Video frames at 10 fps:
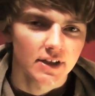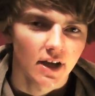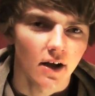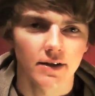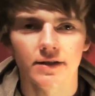
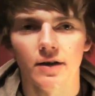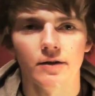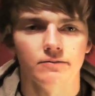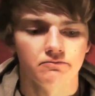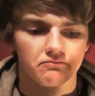
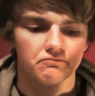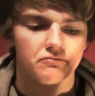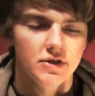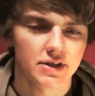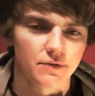Also,
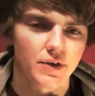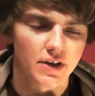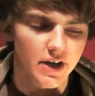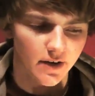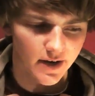just if you're
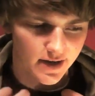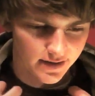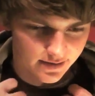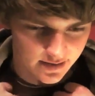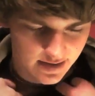curious,
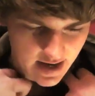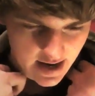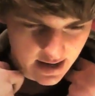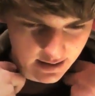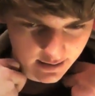
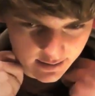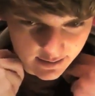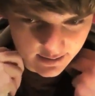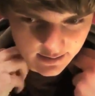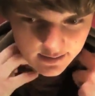today
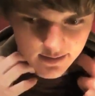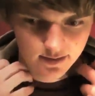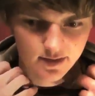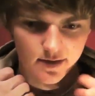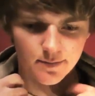
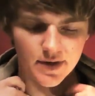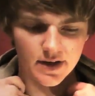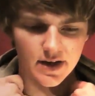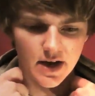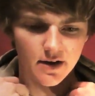I've been
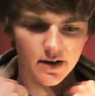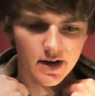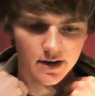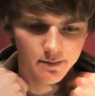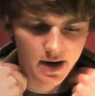
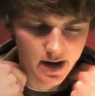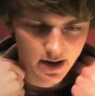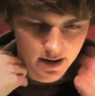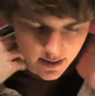carrying my